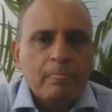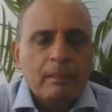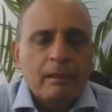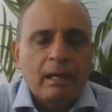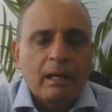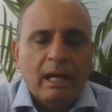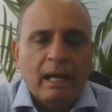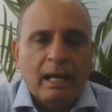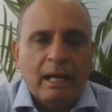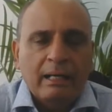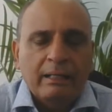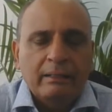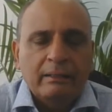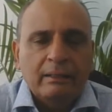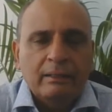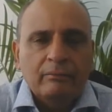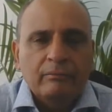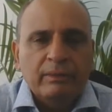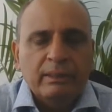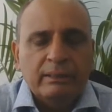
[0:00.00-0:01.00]
And
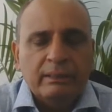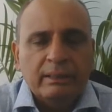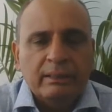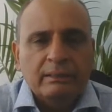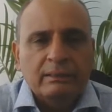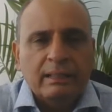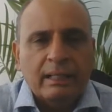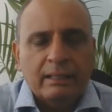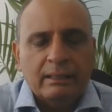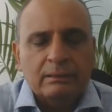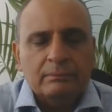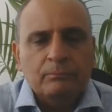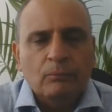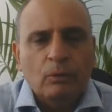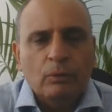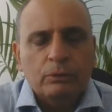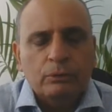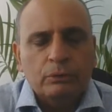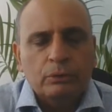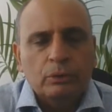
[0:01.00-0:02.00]
we think that is
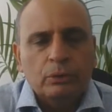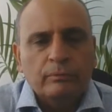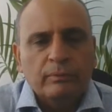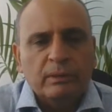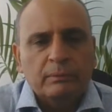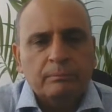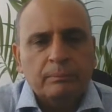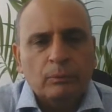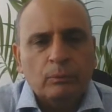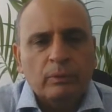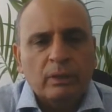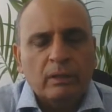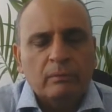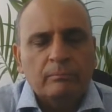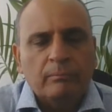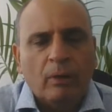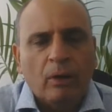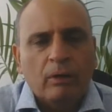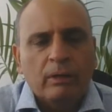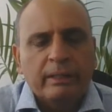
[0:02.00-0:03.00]
more to do with prudent
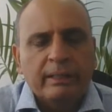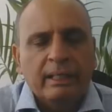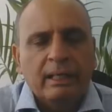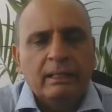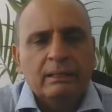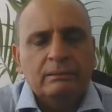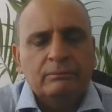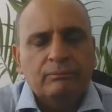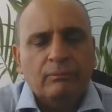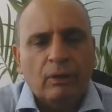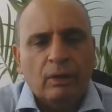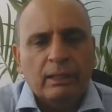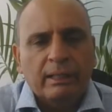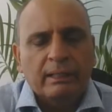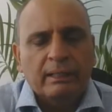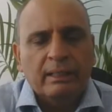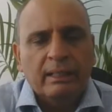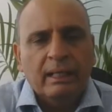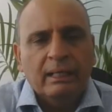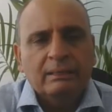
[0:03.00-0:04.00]
bond yields, falling
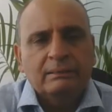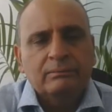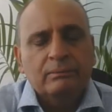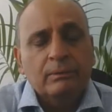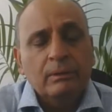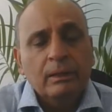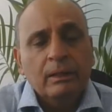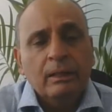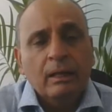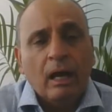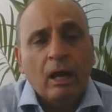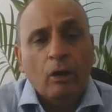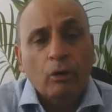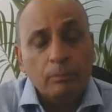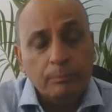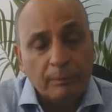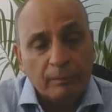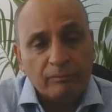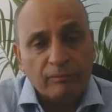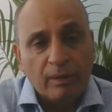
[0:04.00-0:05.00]
yields,
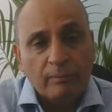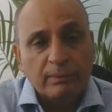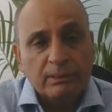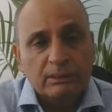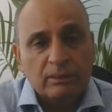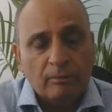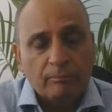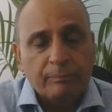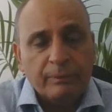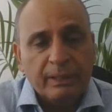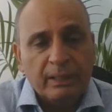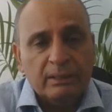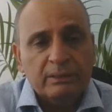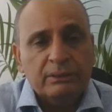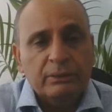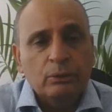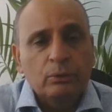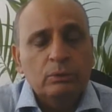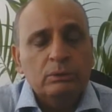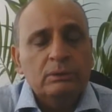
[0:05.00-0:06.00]
outperformance of
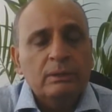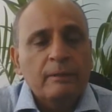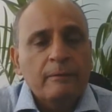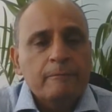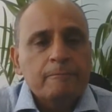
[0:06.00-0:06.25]
PSUs,